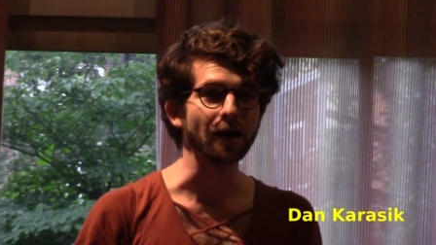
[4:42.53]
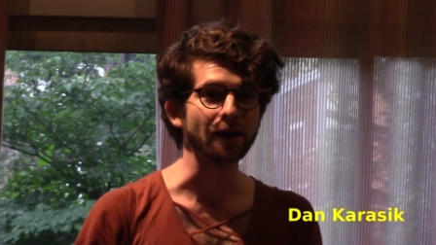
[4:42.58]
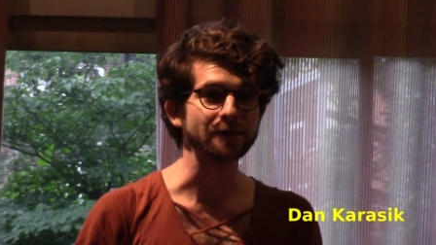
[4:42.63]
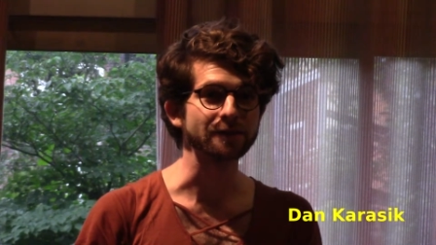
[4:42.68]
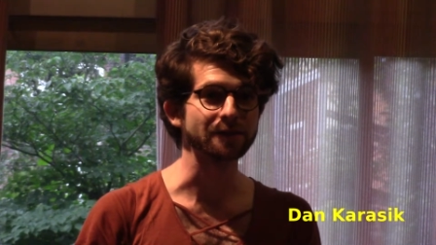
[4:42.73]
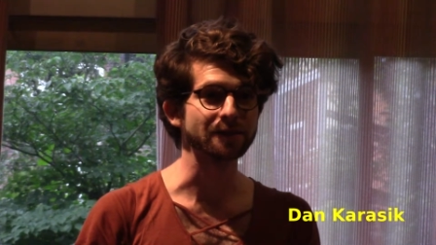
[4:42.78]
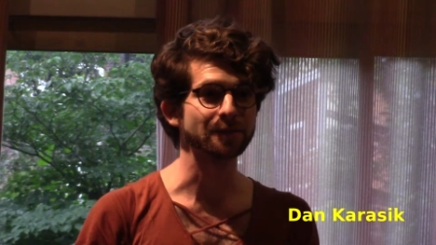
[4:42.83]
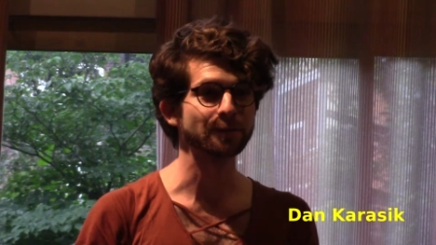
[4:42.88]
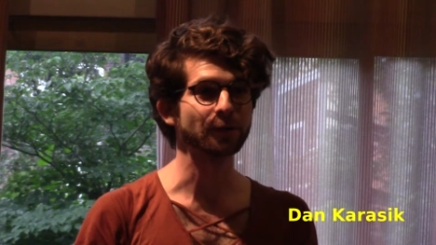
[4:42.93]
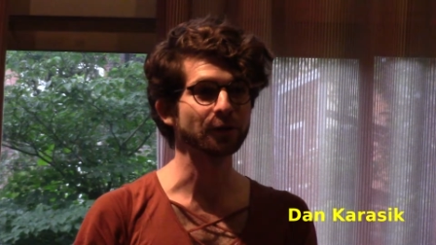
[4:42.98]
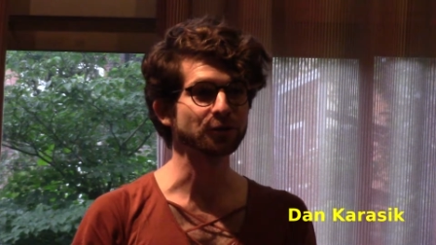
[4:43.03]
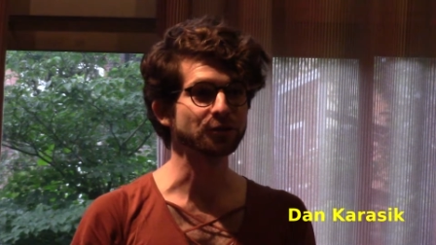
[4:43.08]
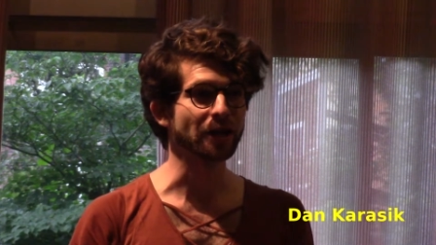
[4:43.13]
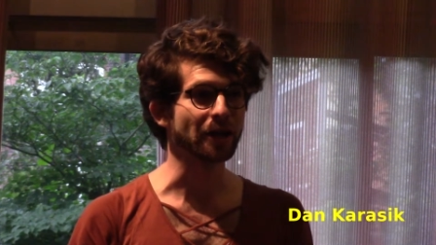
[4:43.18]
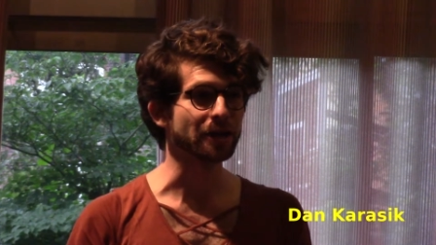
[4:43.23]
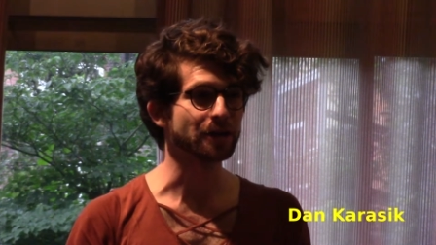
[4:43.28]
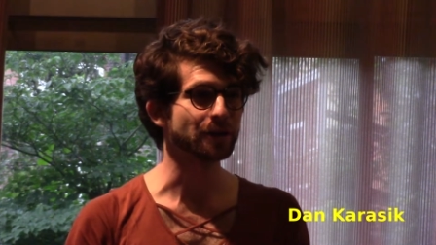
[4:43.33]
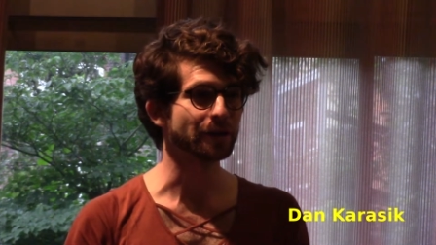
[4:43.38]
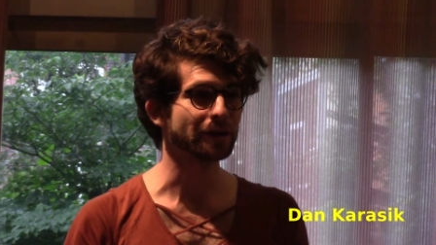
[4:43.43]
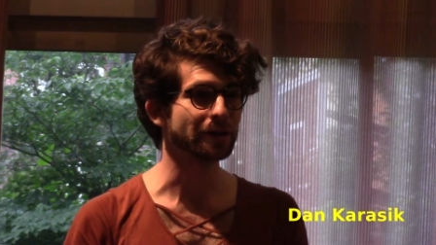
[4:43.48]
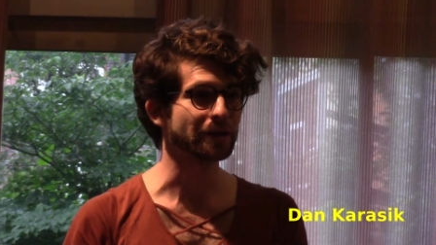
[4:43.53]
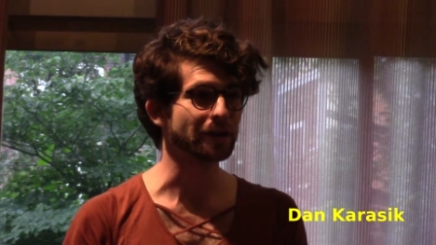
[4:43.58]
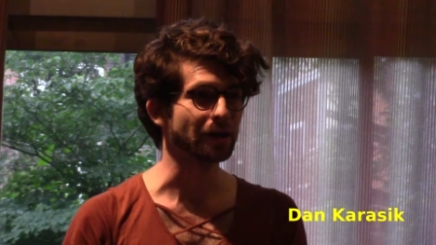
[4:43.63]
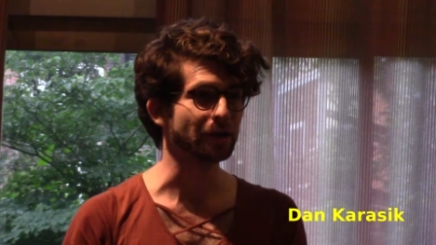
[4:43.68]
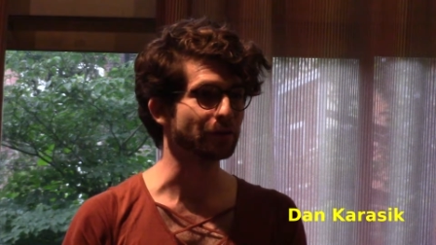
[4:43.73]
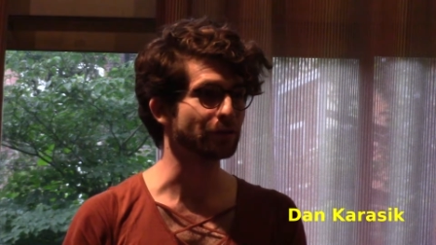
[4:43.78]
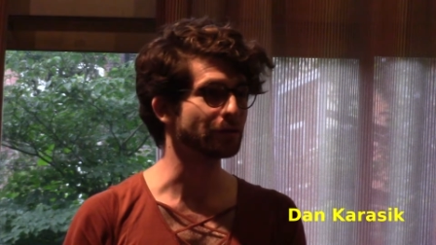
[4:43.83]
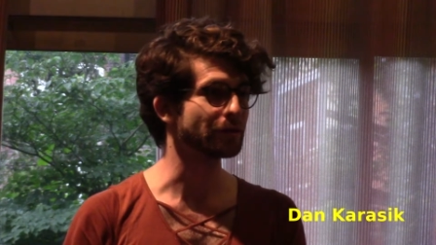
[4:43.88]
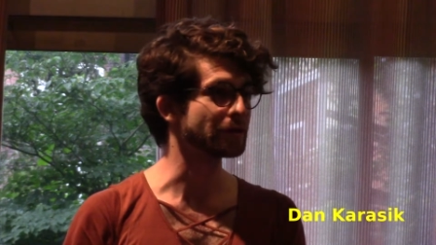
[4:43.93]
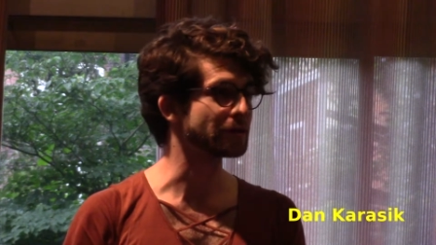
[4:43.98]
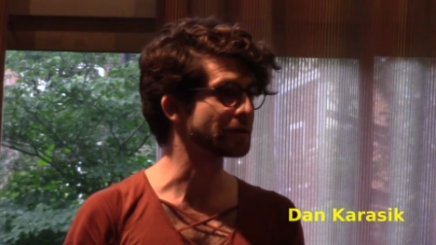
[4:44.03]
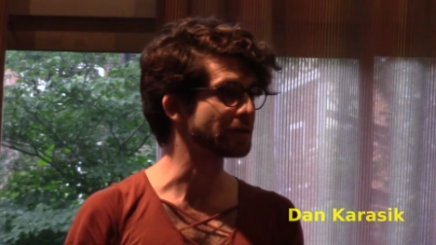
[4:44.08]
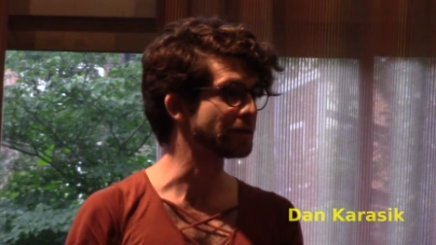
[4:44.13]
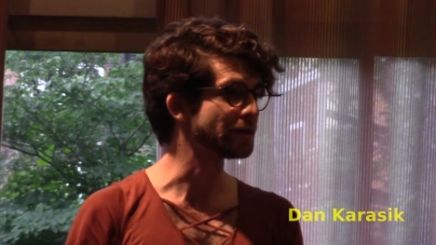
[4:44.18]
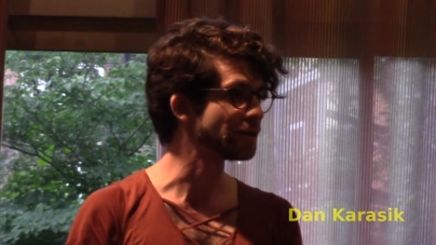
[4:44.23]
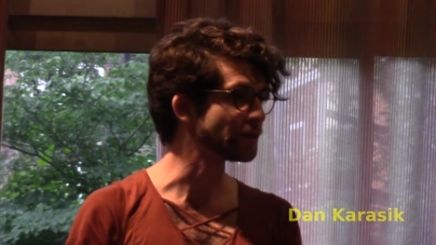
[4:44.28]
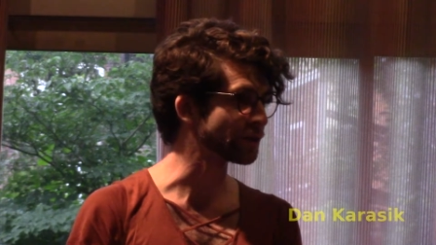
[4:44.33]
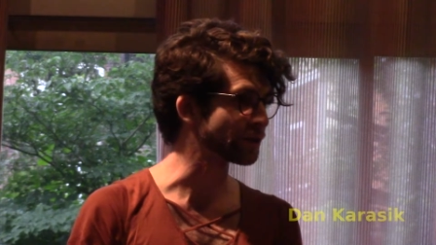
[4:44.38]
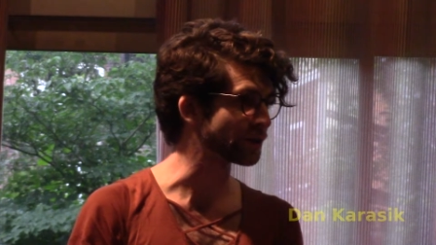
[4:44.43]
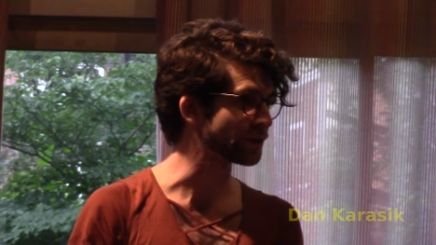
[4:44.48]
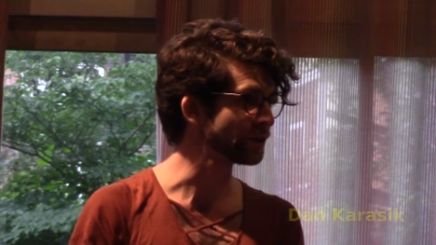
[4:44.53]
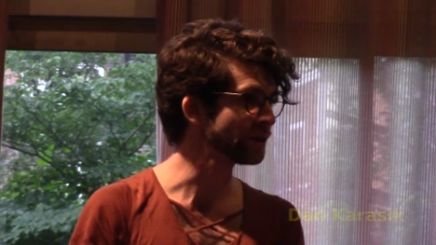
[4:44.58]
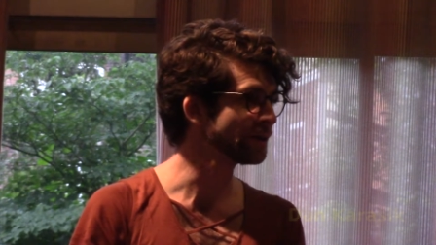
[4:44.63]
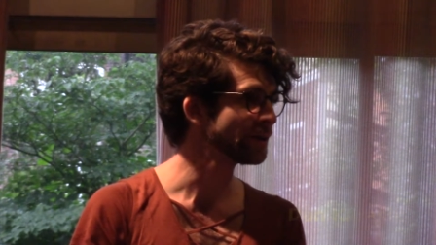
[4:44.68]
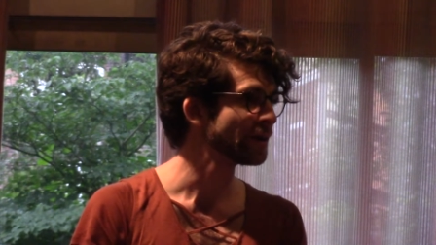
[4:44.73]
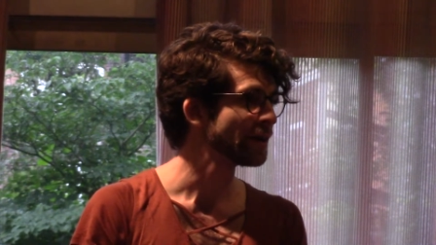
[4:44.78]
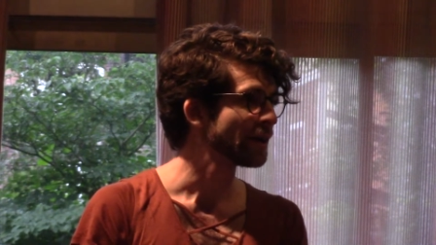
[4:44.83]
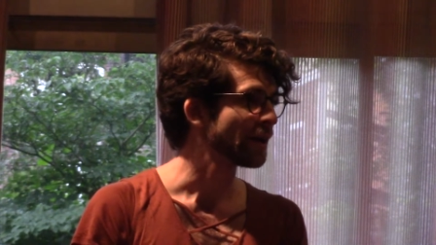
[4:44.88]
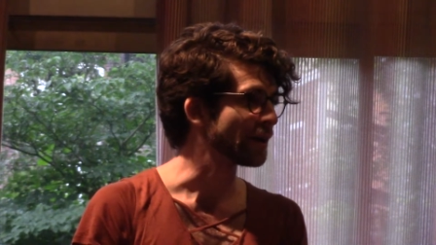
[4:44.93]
since about January of this year.